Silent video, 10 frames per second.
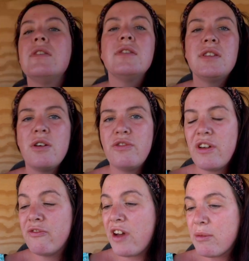So
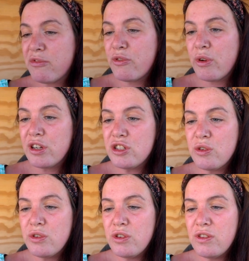fun fact before I
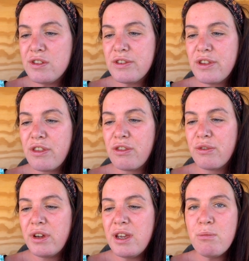show you, these are the
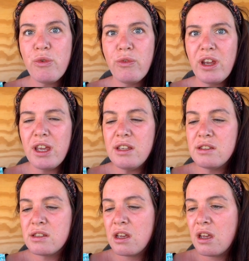3
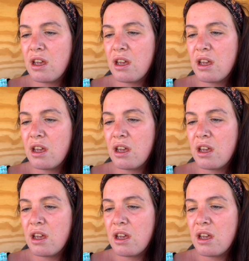Maries.